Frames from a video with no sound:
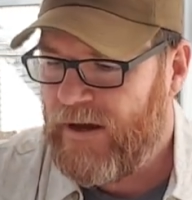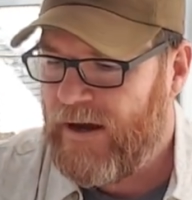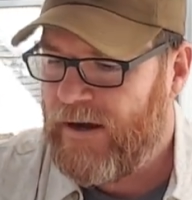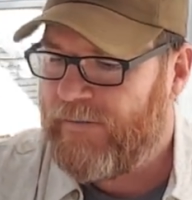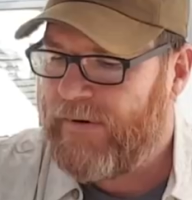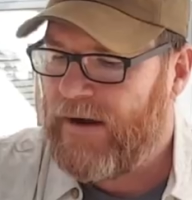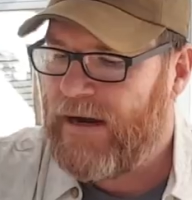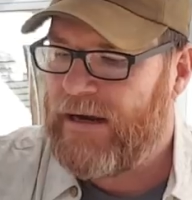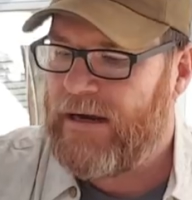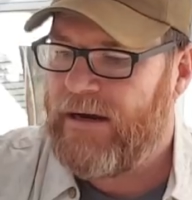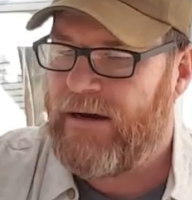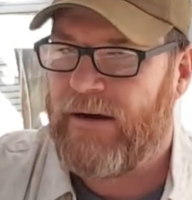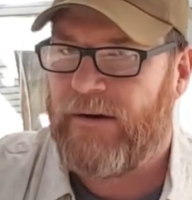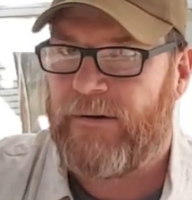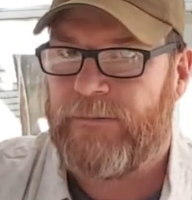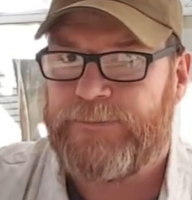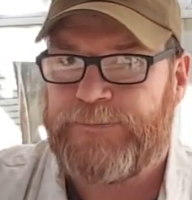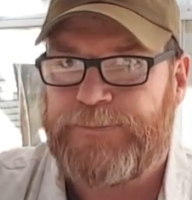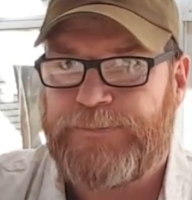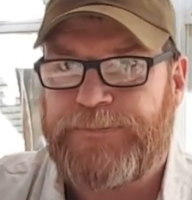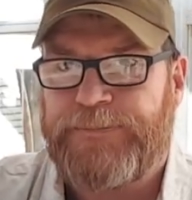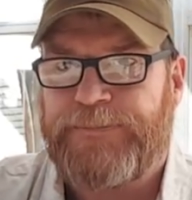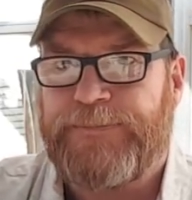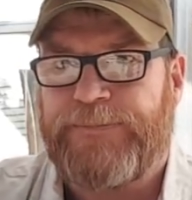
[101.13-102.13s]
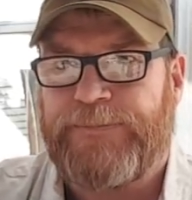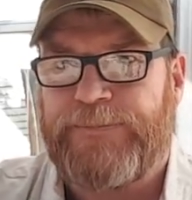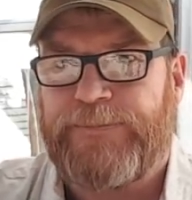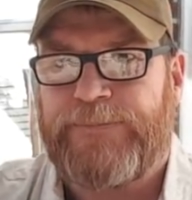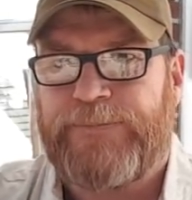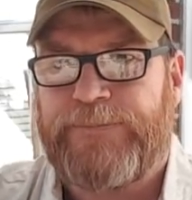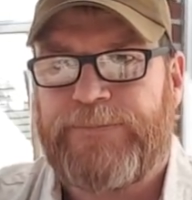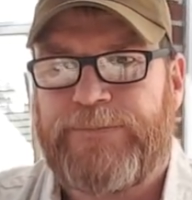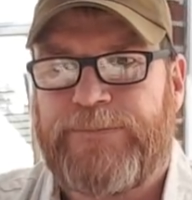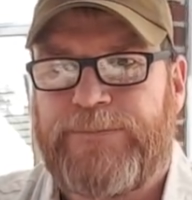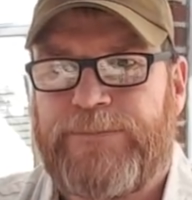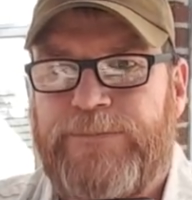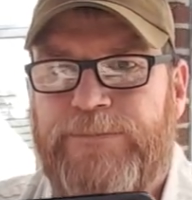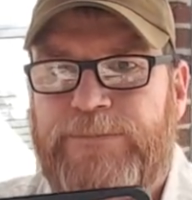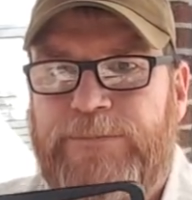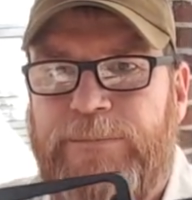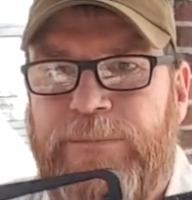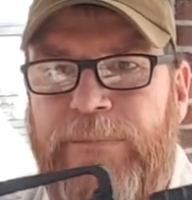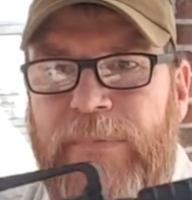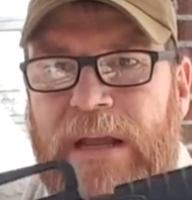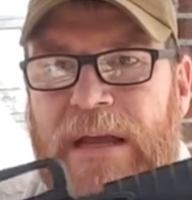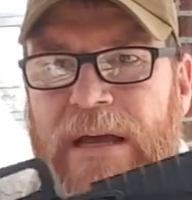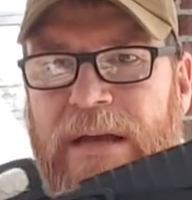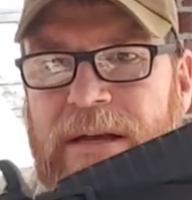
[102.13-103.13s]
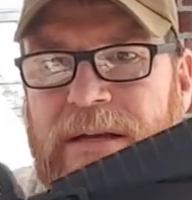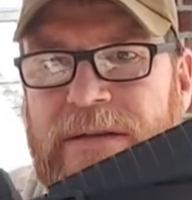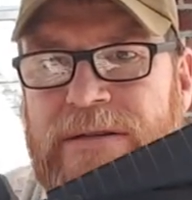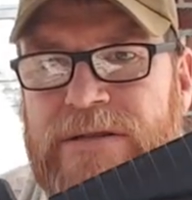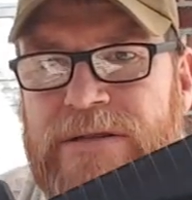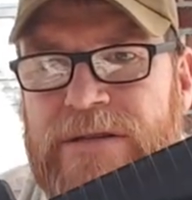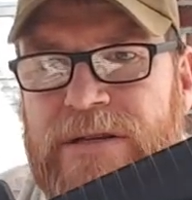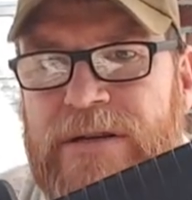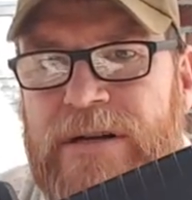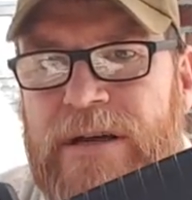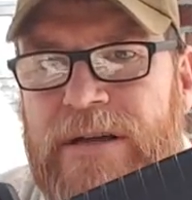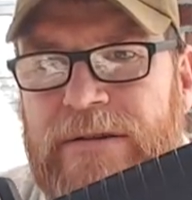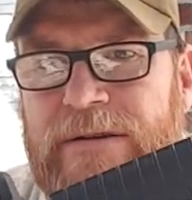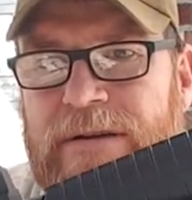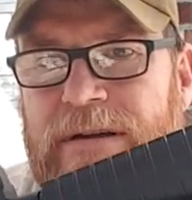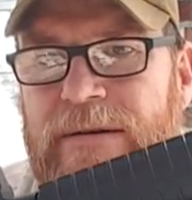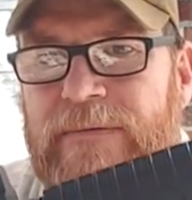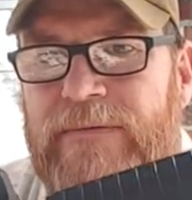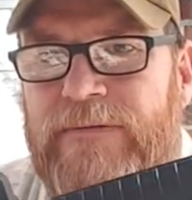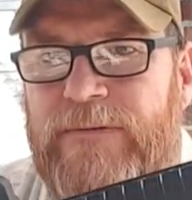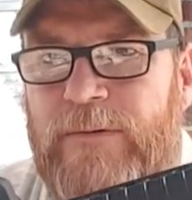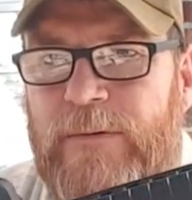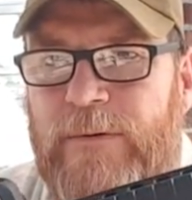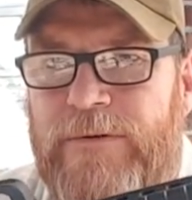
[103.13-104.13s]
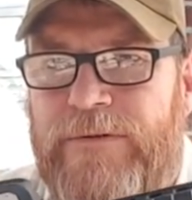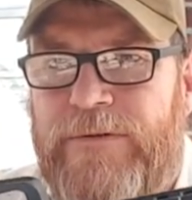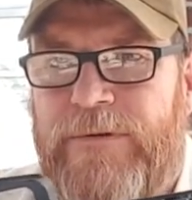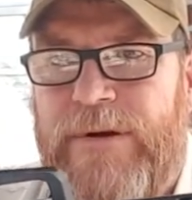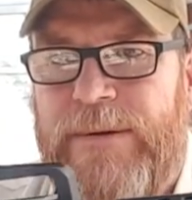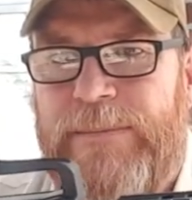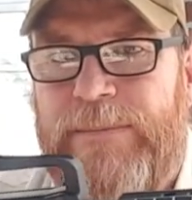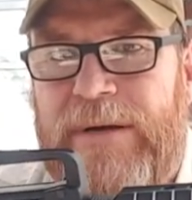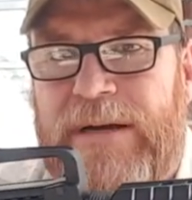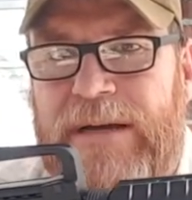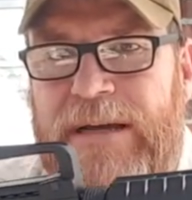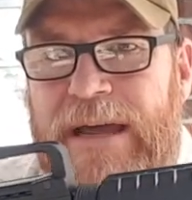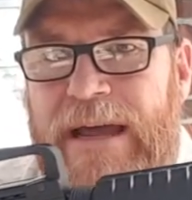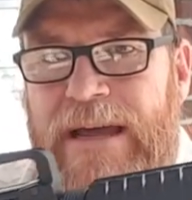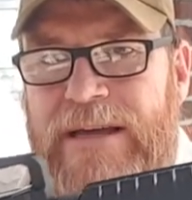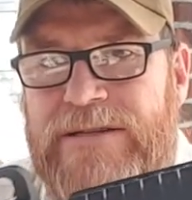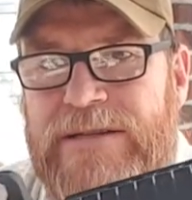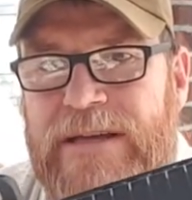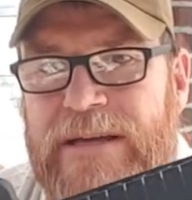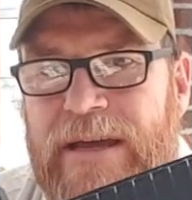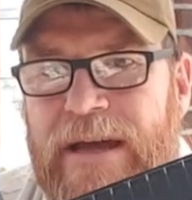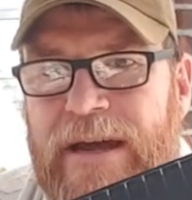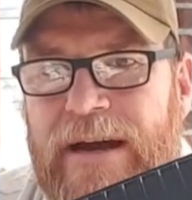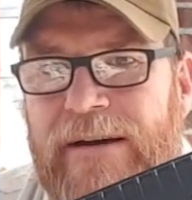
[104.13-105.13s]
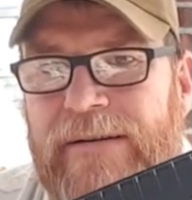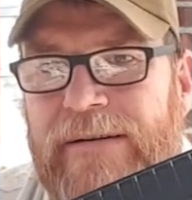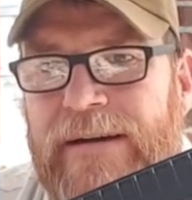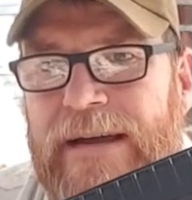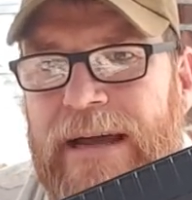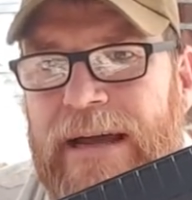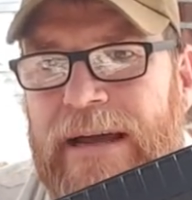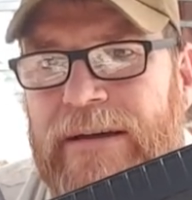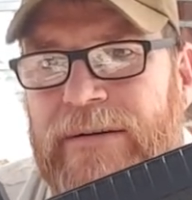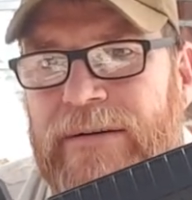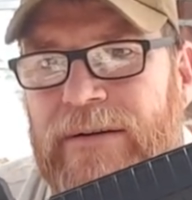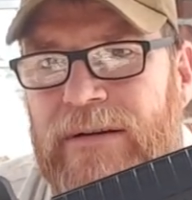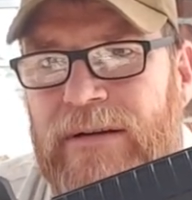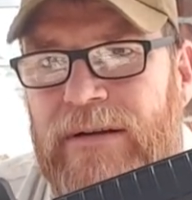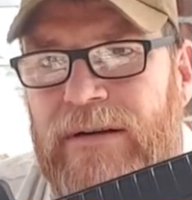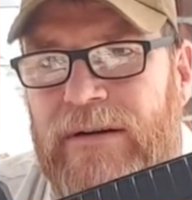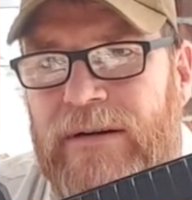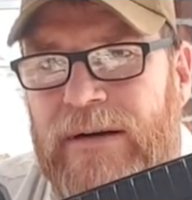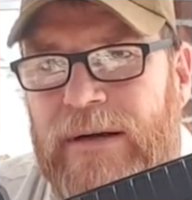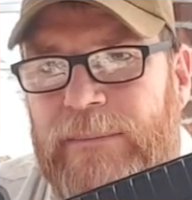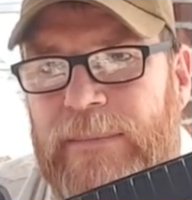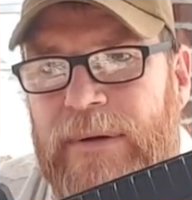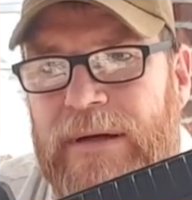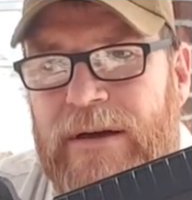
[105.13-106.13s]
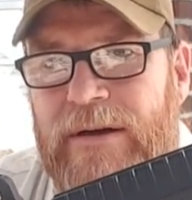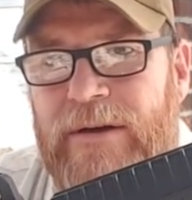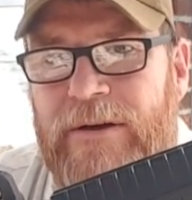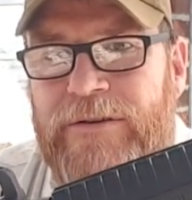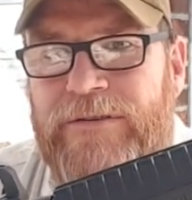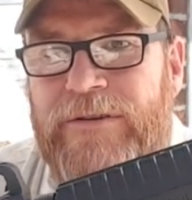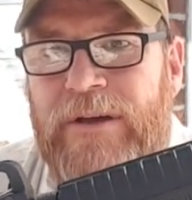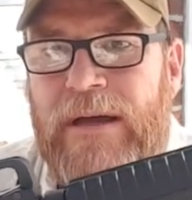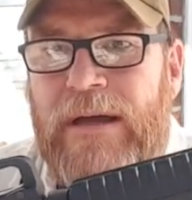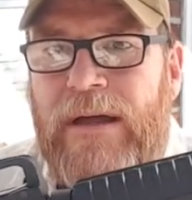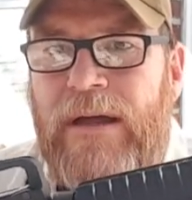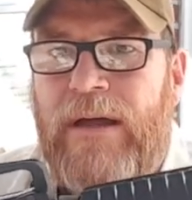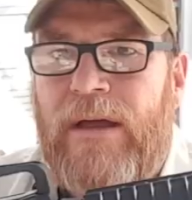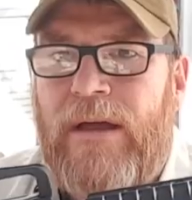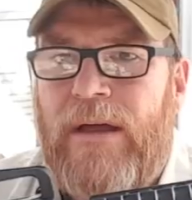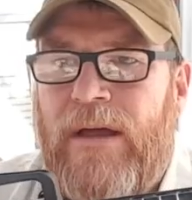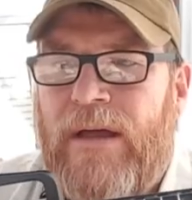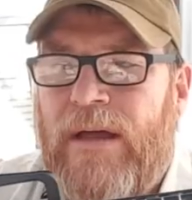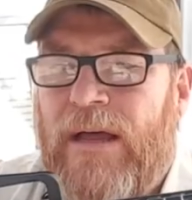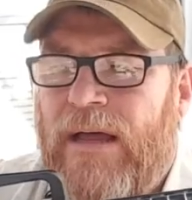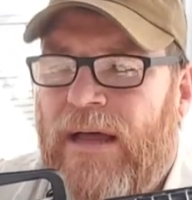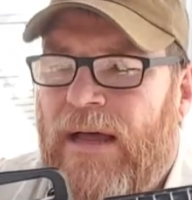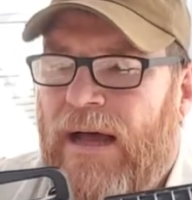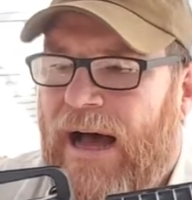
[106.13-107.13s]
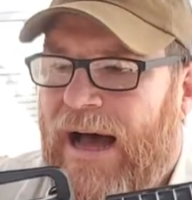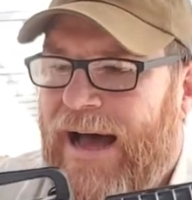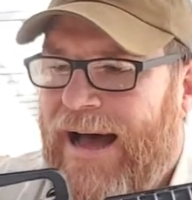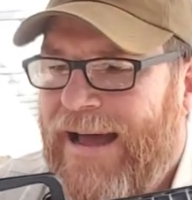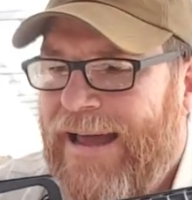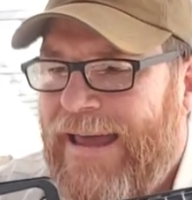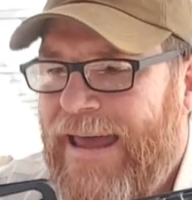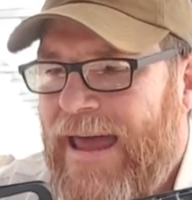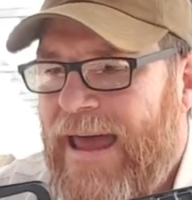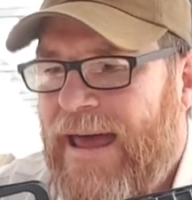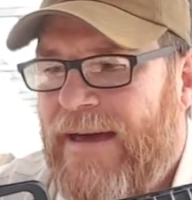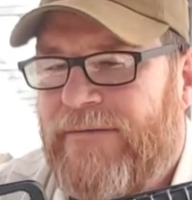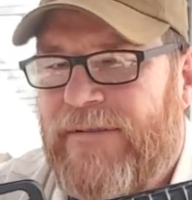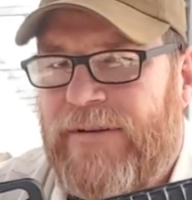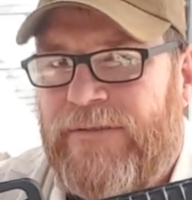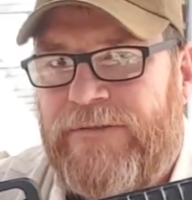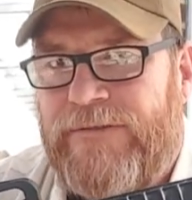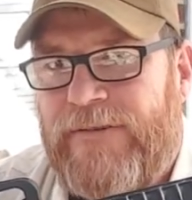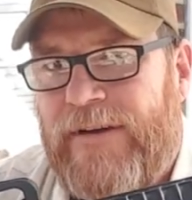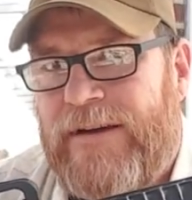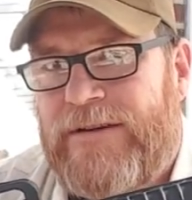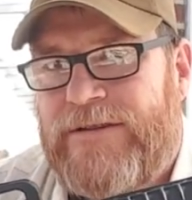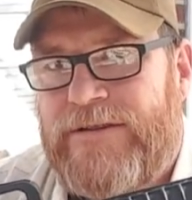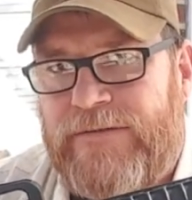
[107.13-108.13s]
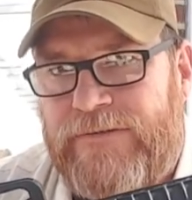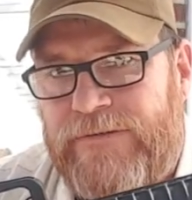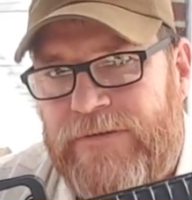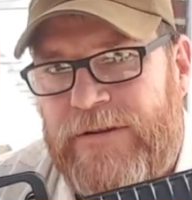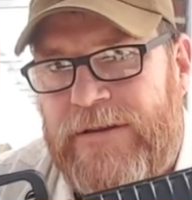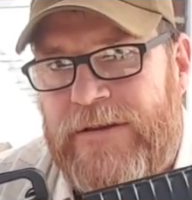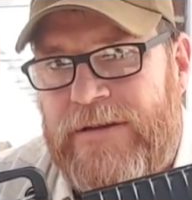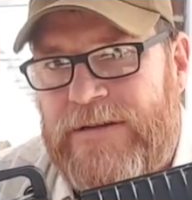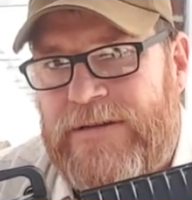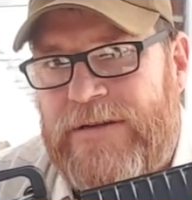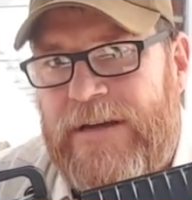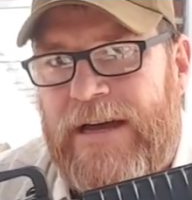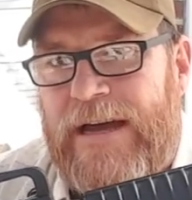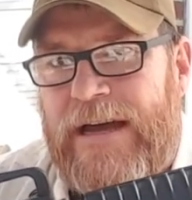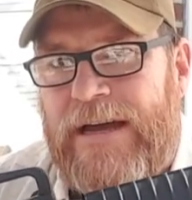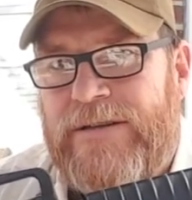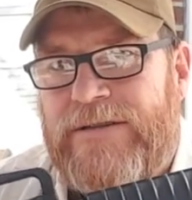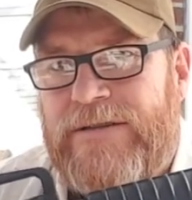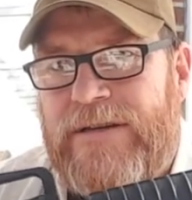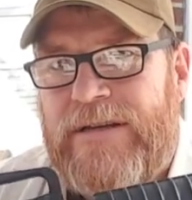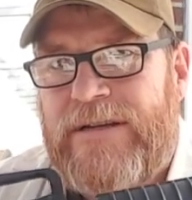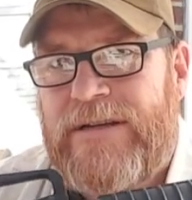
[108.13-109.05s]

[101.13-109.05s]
guy right here. And this is another M4 Dre, but it has the carry handle on it because I have an affection for these guys.